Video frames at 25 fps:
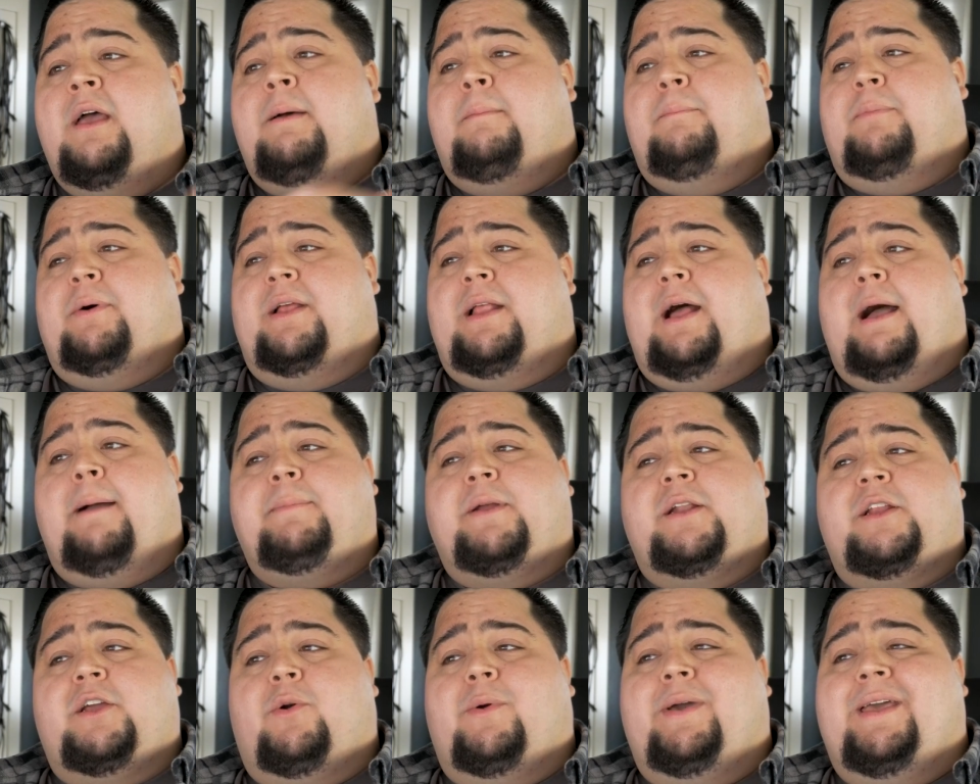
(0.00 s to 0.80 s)
But I'm
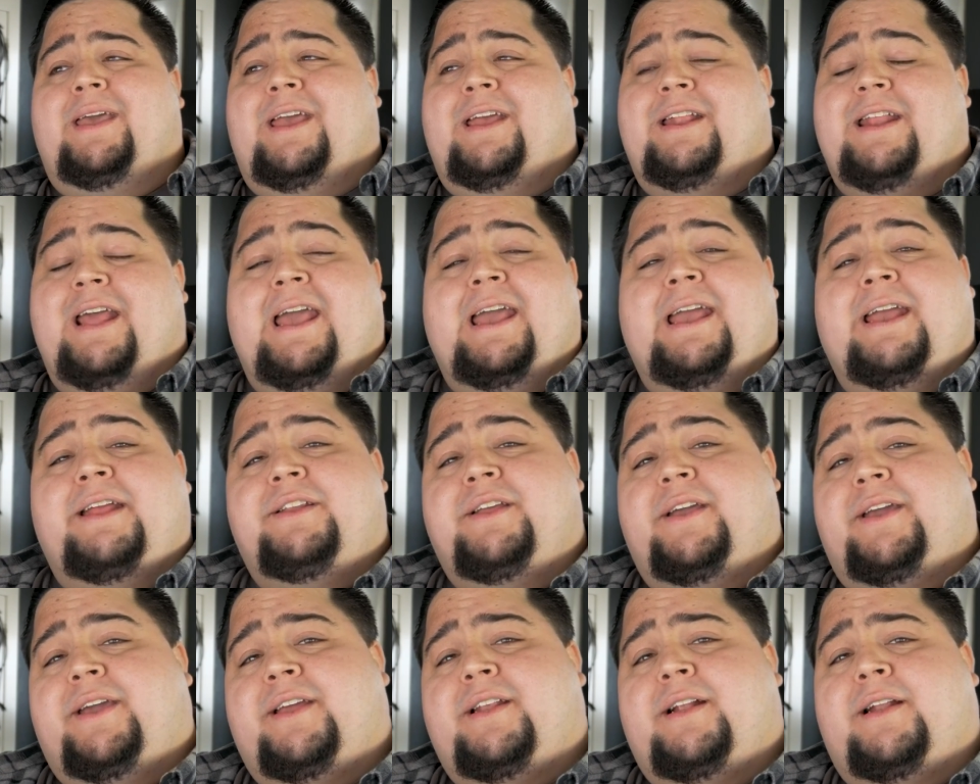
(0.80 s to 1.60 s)
gonna go ahead
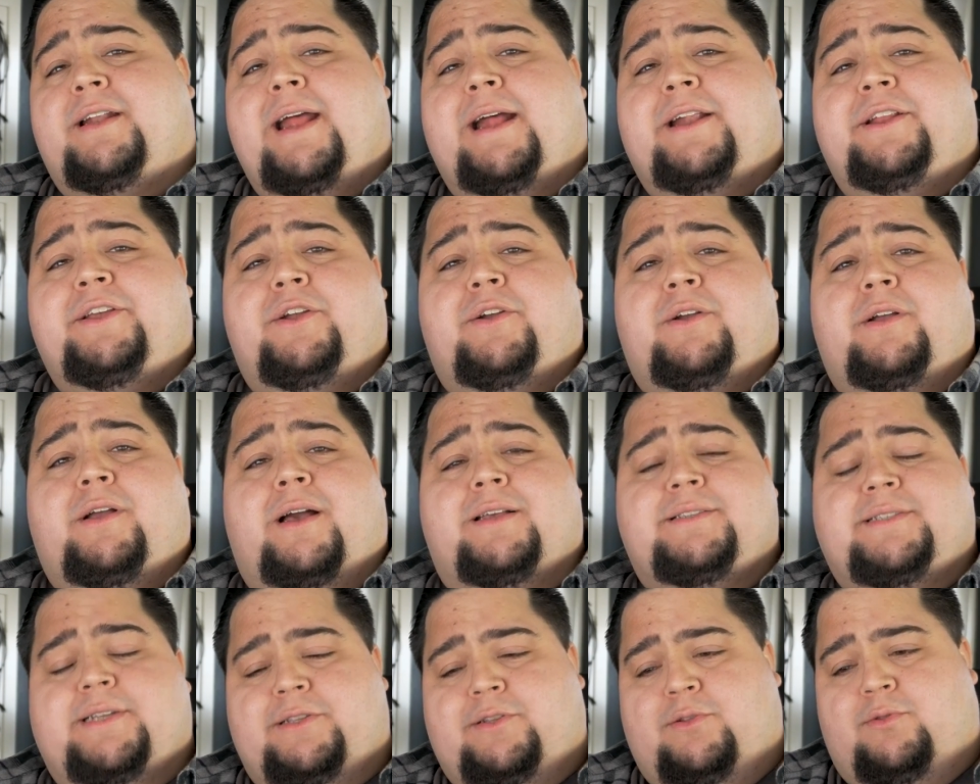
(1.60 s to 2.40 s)
and get on out of here,
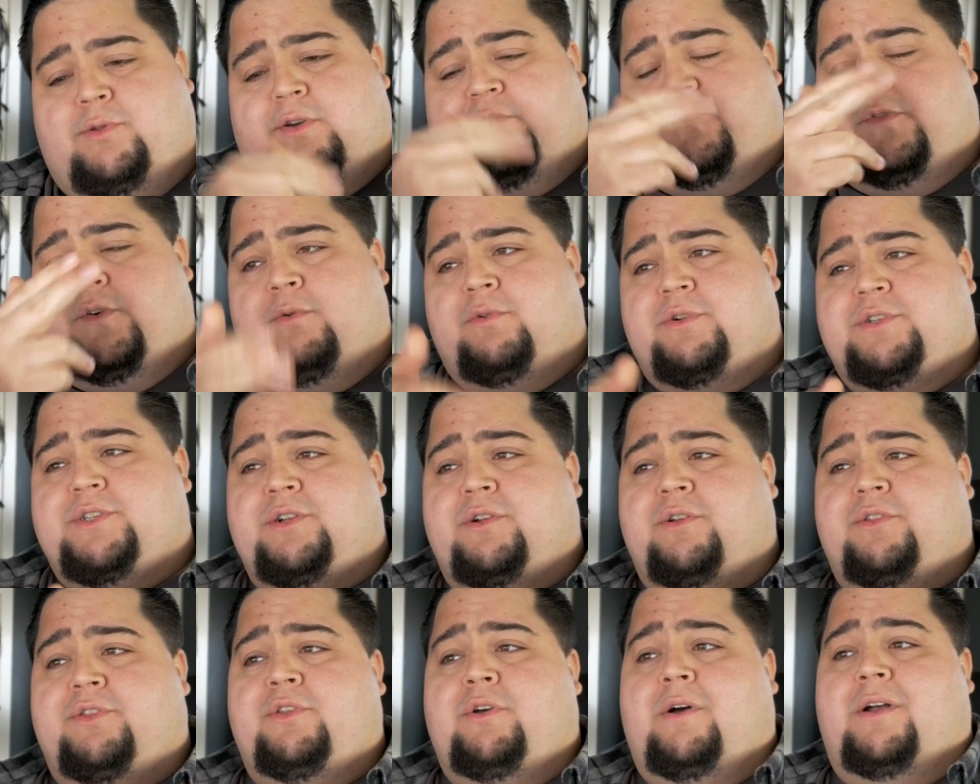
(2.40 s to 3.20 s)
guys. I do look forward to
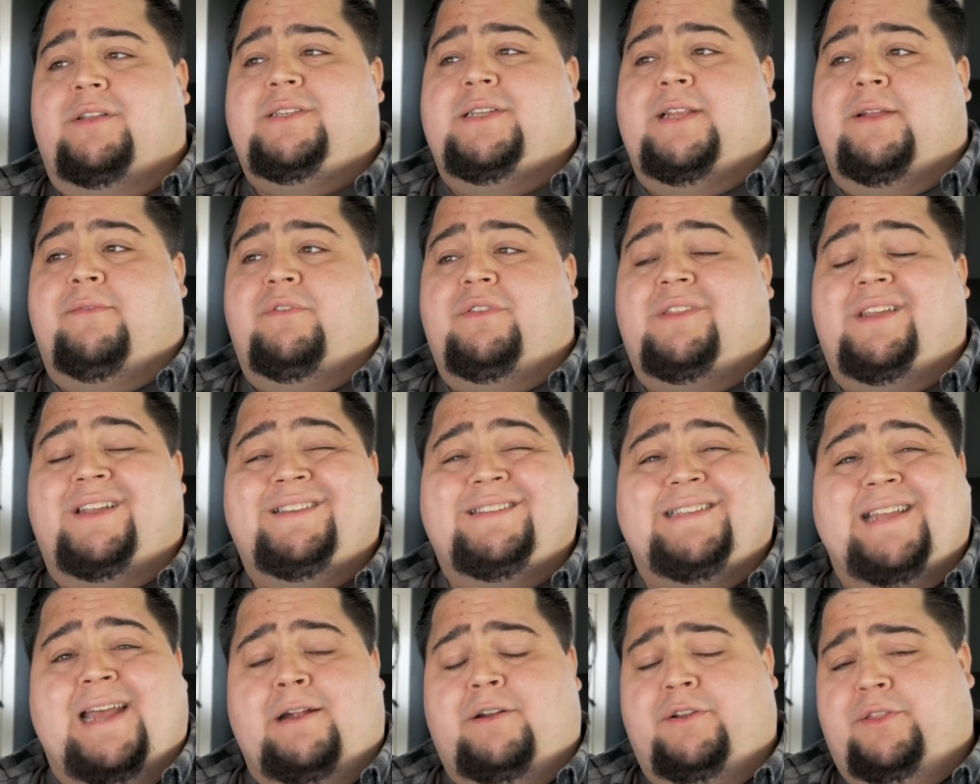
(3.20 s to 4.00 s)
your thoughts and everything
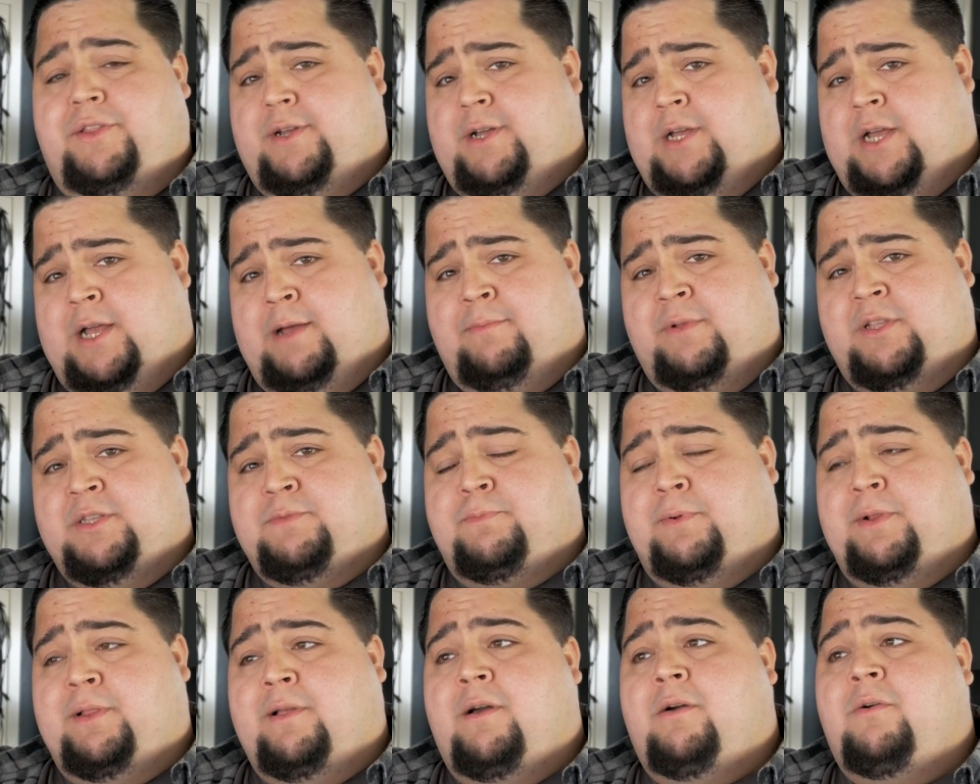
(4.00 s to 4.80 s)
down in the comments
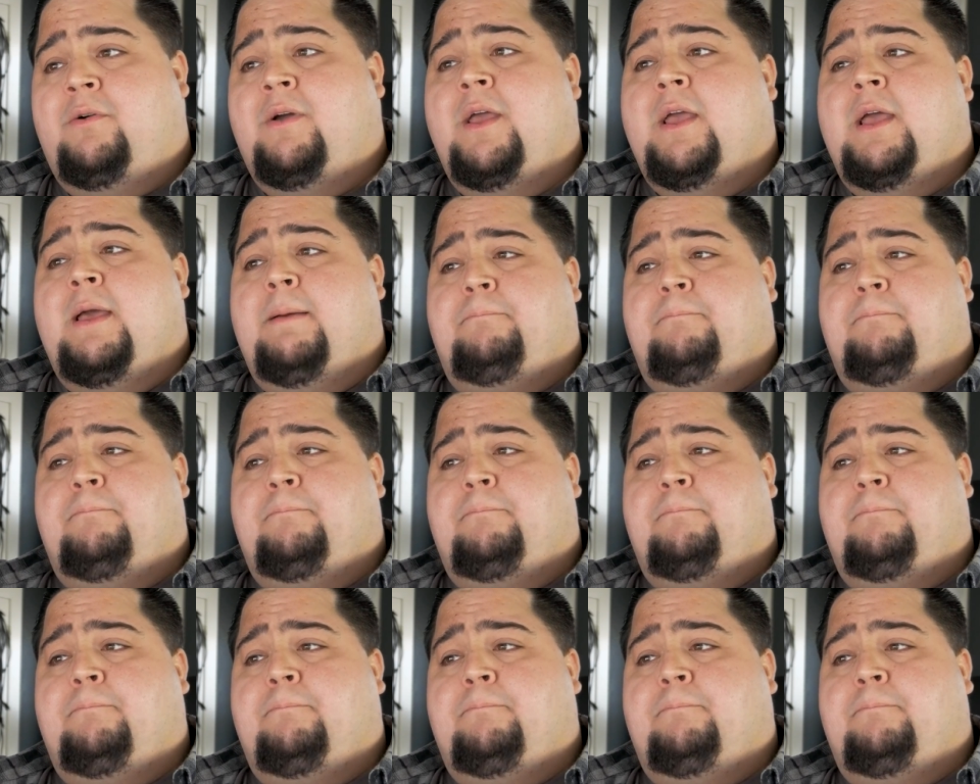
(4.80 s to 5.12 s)
below.